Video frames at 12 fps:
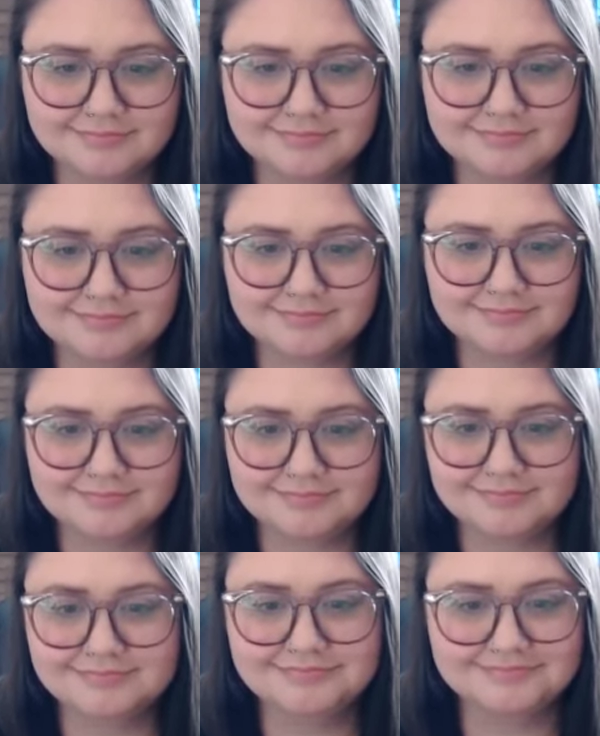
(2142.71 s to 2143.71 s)

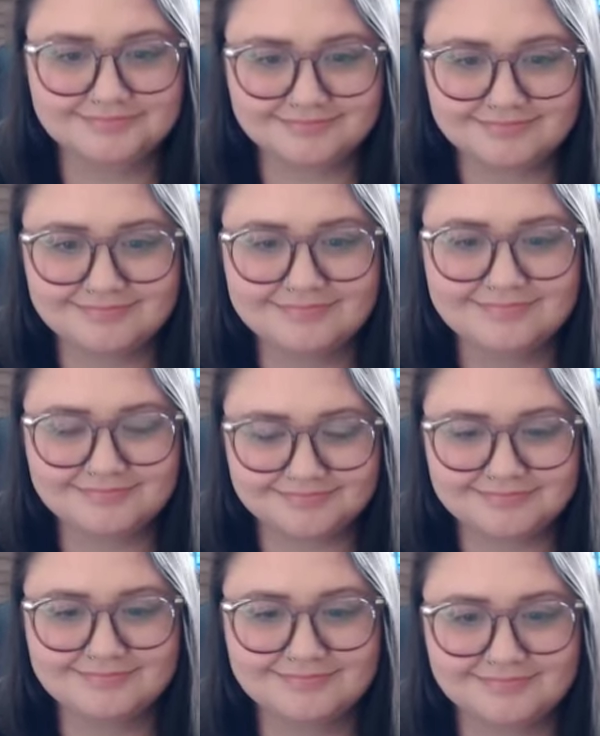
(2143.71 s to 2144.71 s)

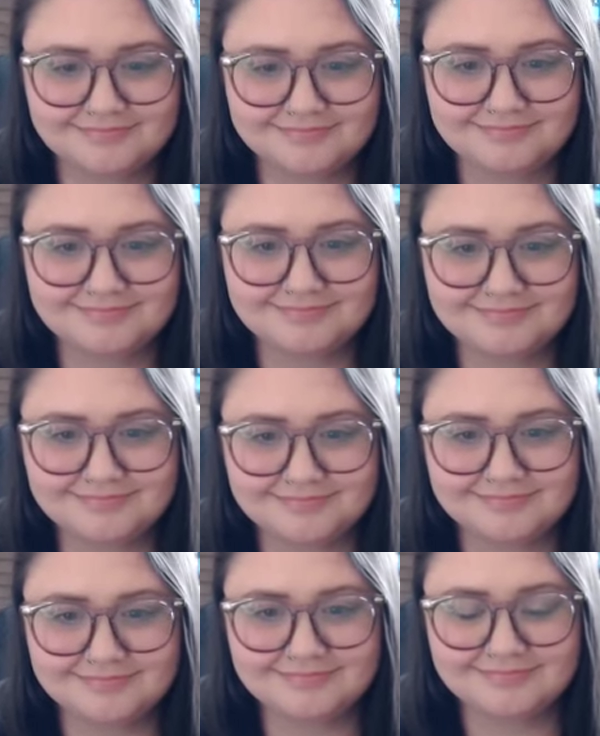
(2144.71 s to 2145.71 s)

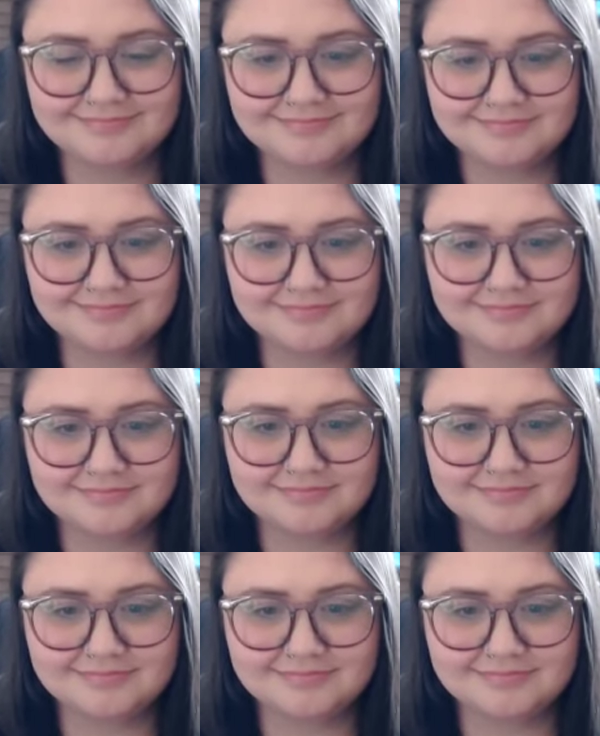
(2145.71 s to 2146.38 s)
This person isn't speaking.